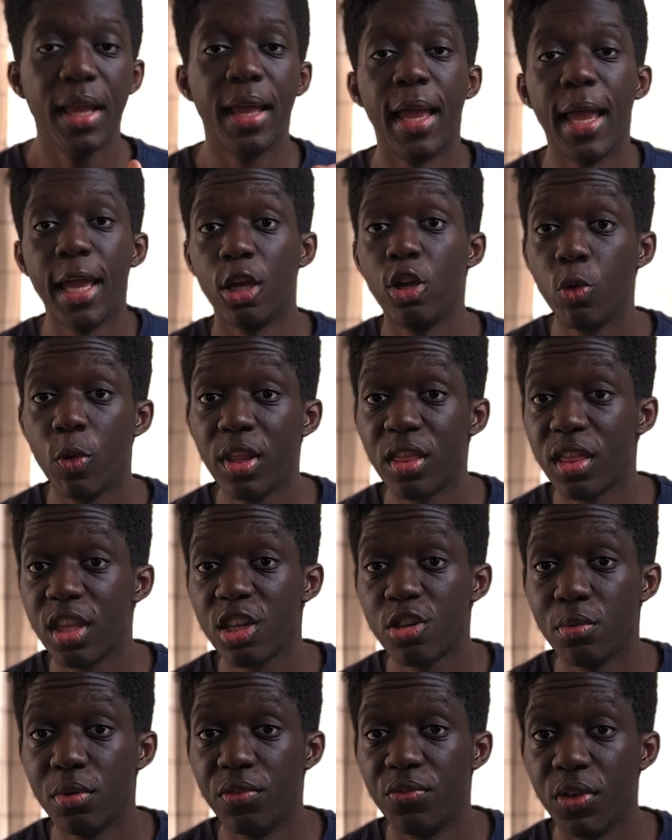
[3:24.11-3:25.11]
And with
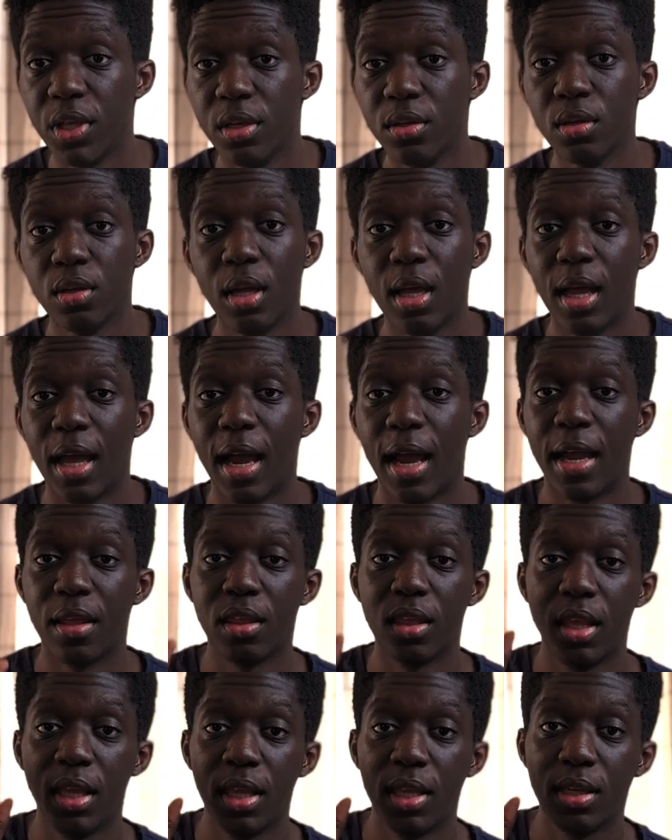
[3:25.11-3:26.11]
this reveal, I
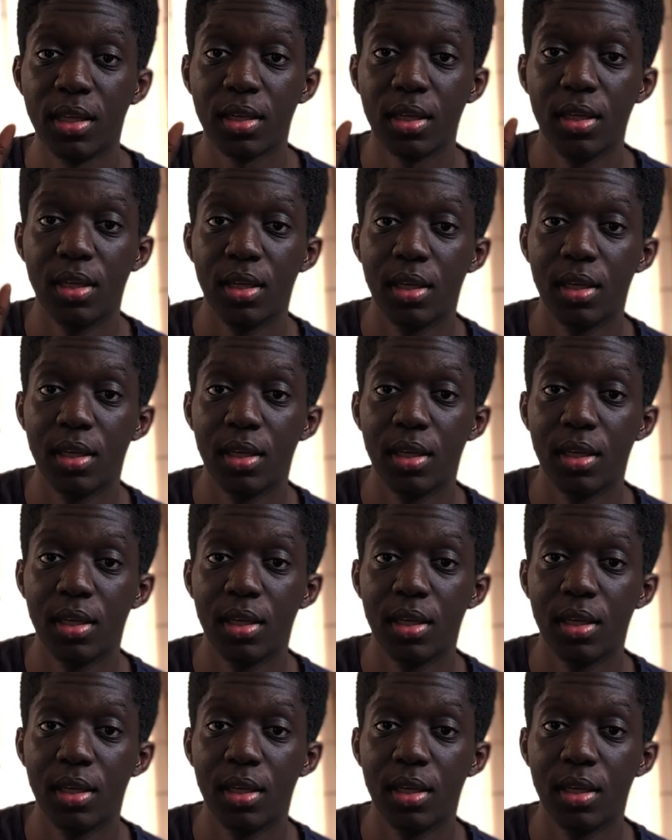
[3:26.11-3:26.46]
think